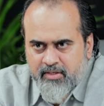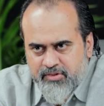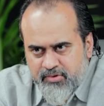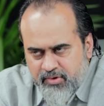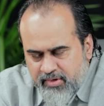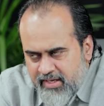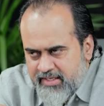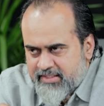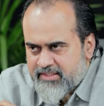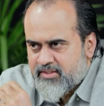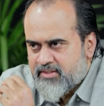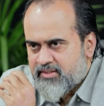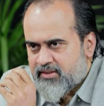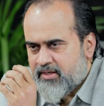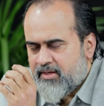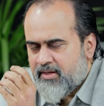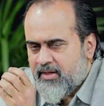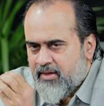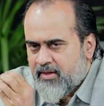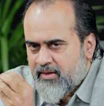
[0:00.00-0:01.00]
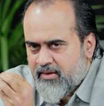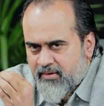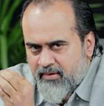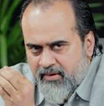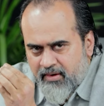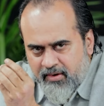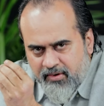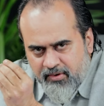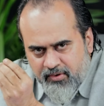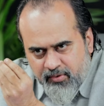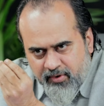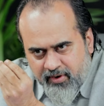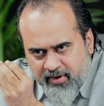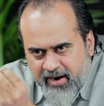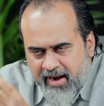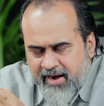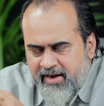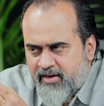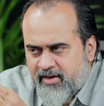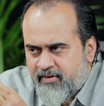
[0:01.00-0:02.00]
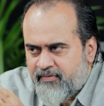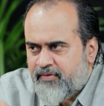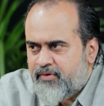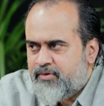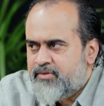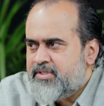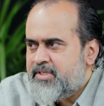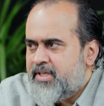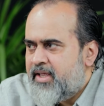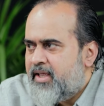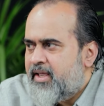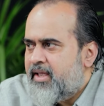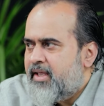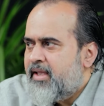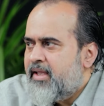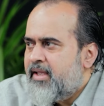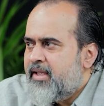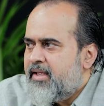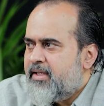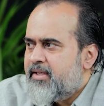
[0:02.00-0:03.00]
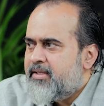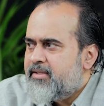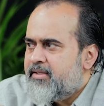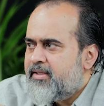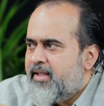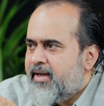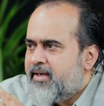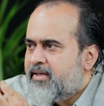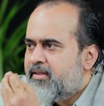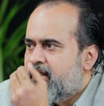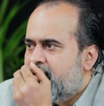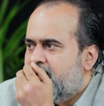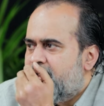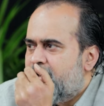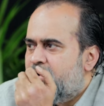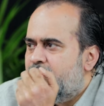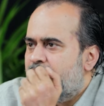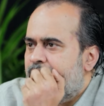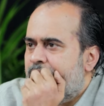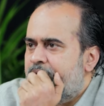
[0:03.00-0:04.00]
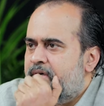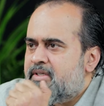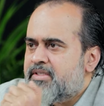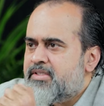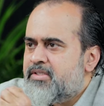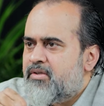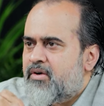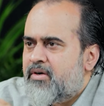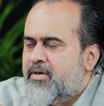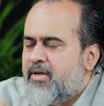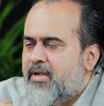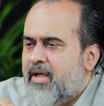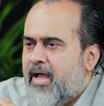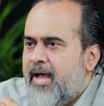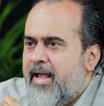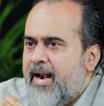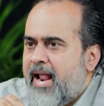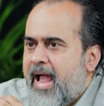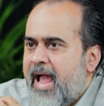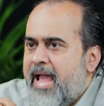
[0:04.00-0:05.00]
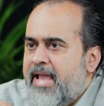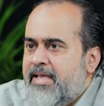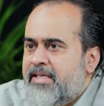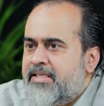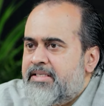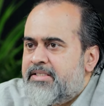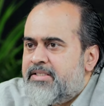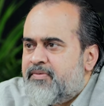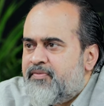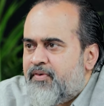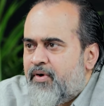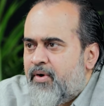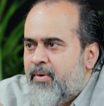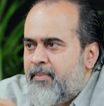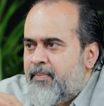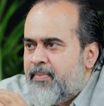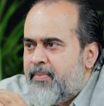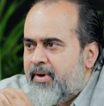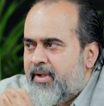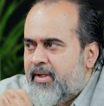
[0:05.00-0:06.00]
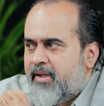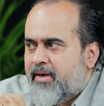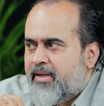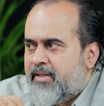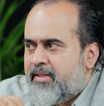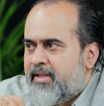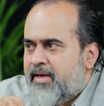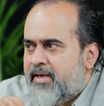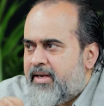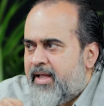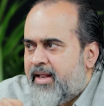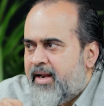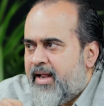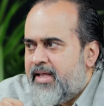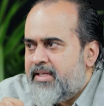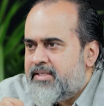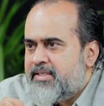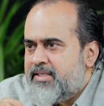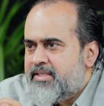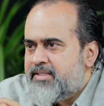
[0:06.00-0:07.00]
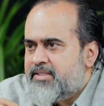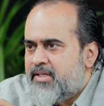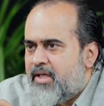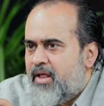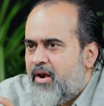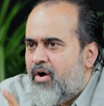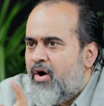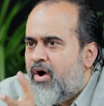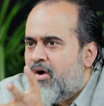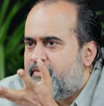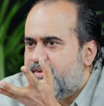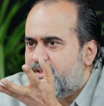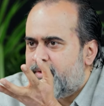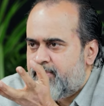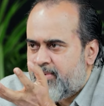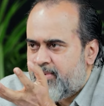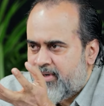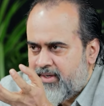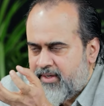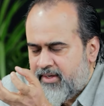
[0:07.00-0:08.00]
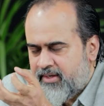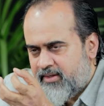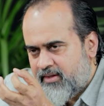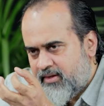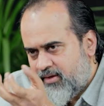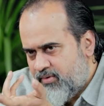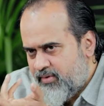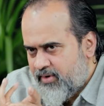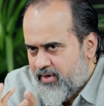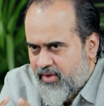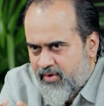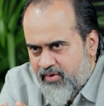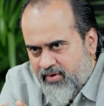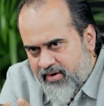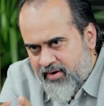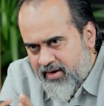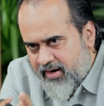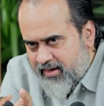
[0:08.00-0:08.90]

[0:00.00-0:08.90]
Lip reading: So yes, you are right if you say that the ego does not arise from prakriti, it arises along with prakriti. You are